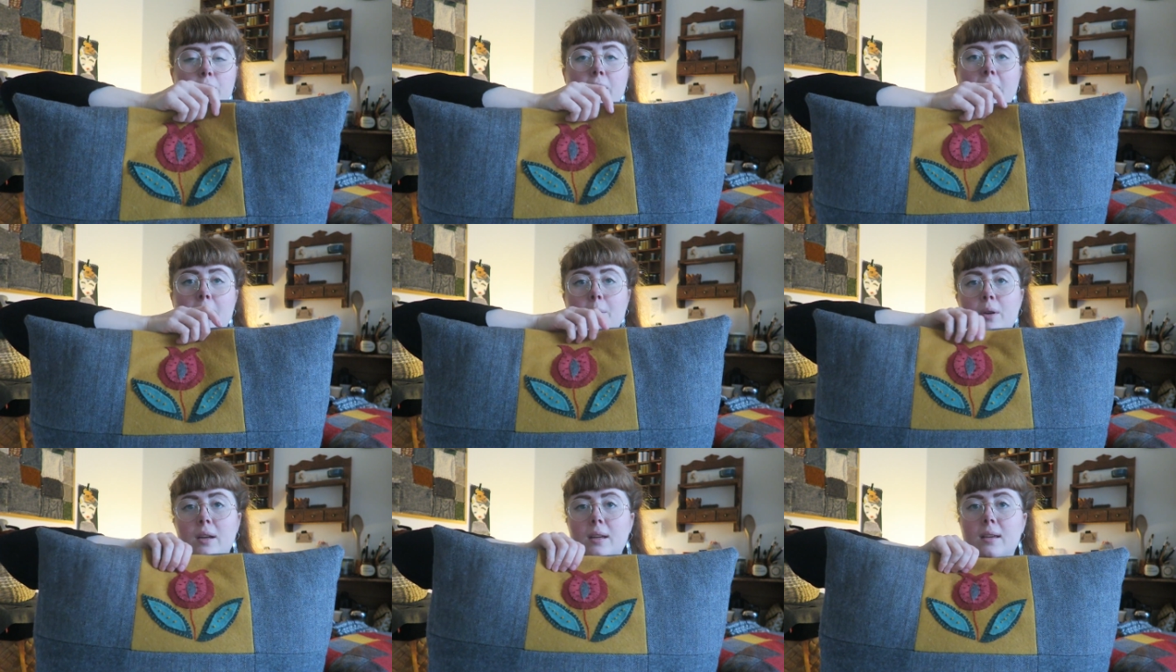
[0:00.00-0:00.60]

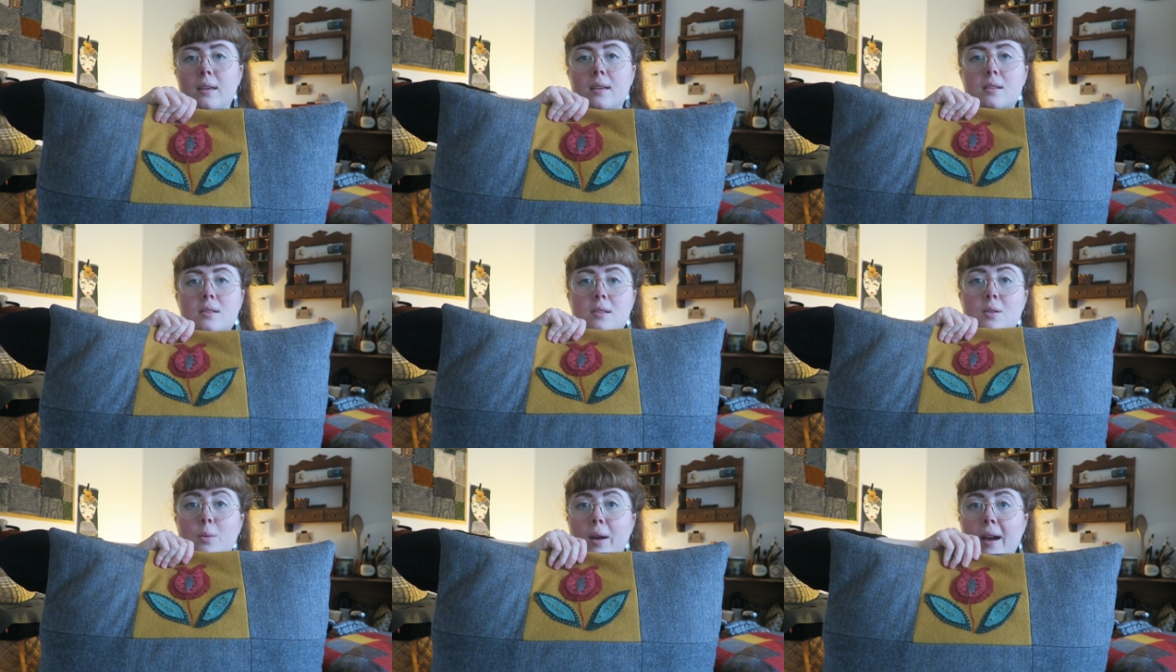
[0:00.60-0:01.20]
fabric
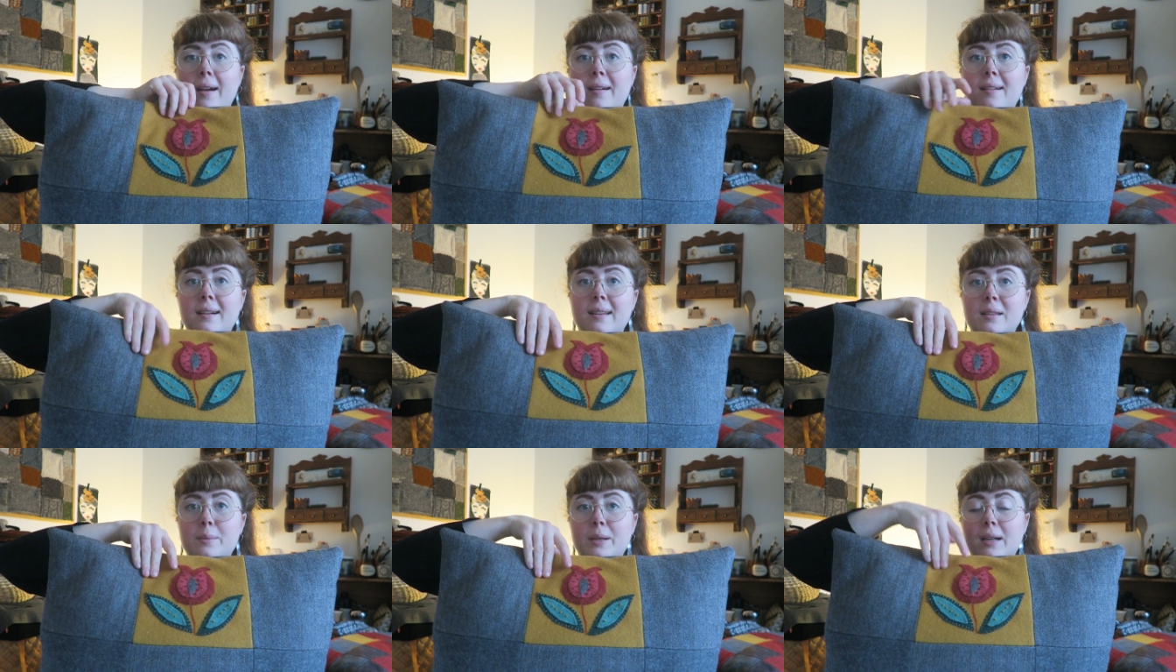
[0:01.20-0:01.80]
square
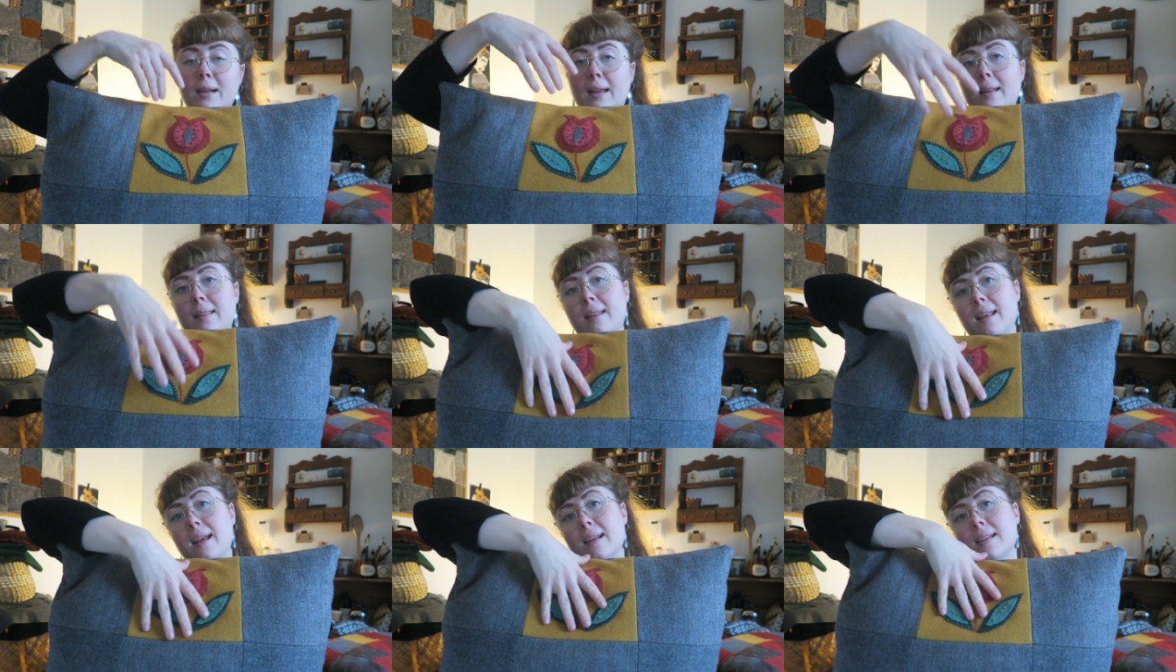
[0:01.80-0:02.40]
in the middle, and
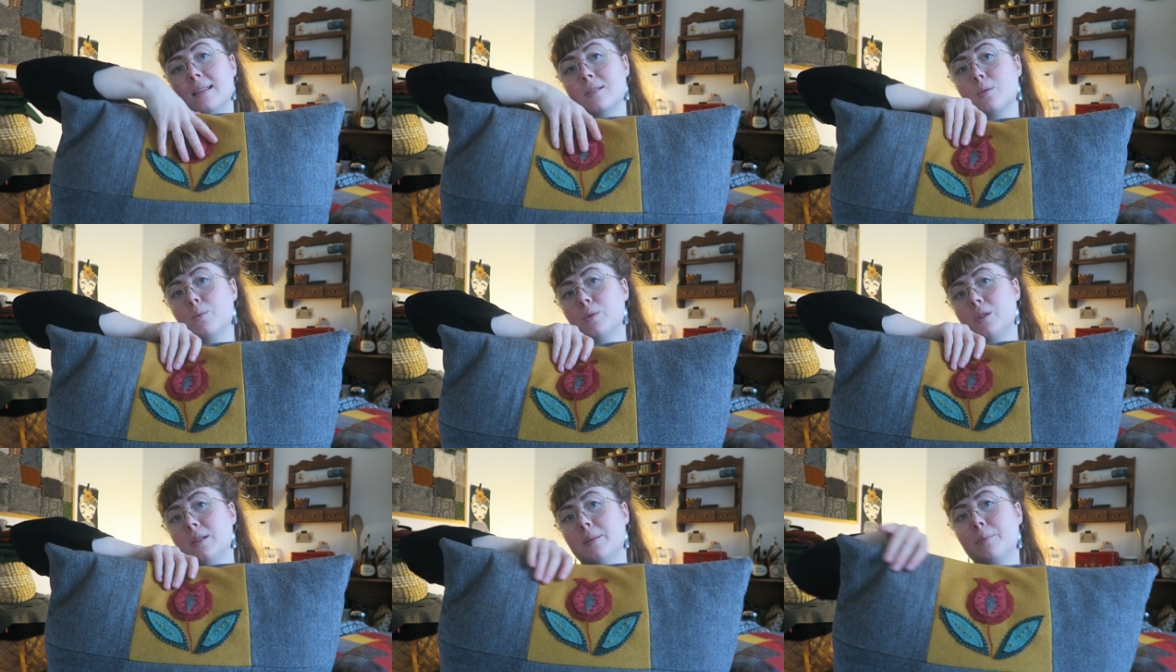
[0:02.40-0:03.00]
then I did some
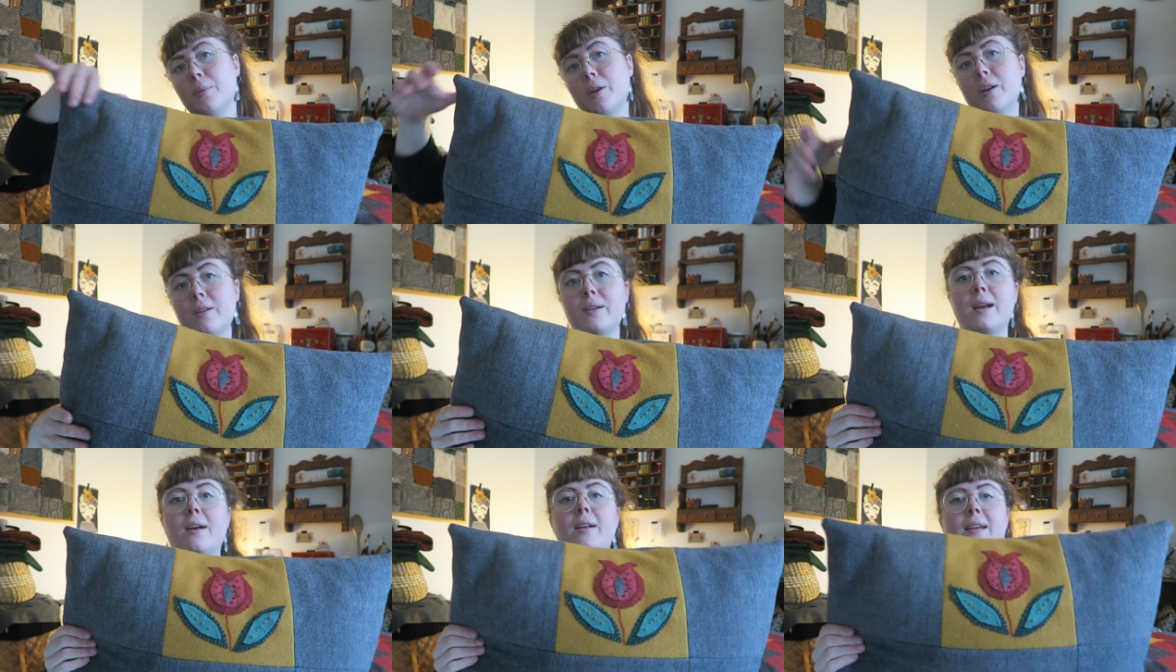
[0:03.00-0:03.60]
wool
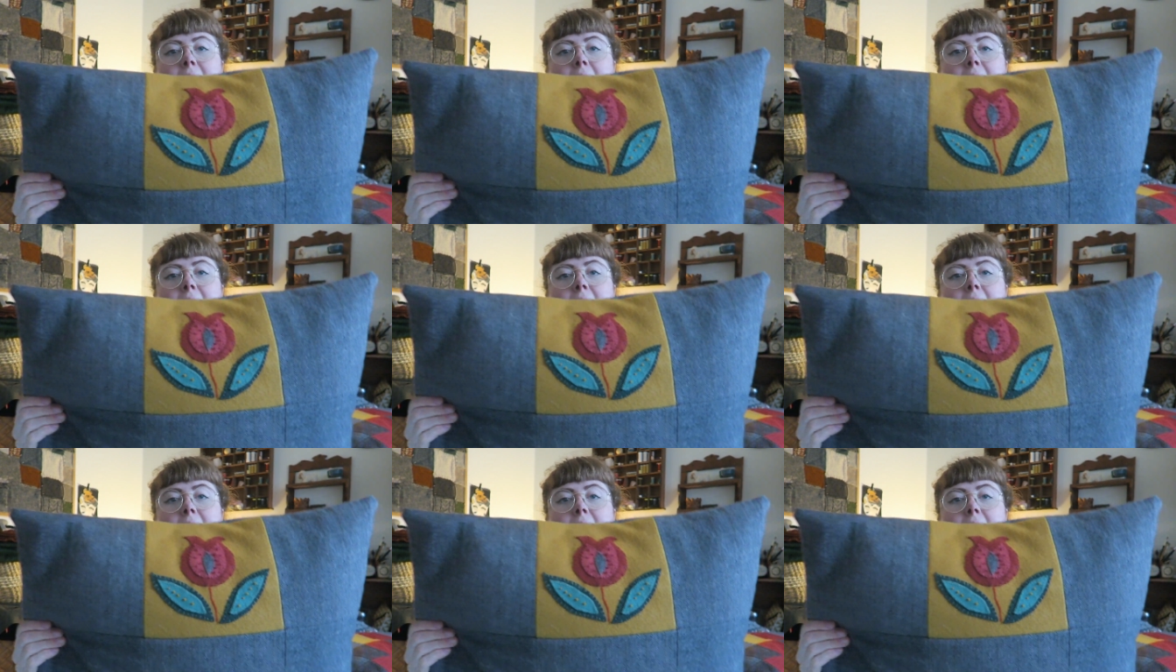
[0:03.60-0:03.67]
embroidery on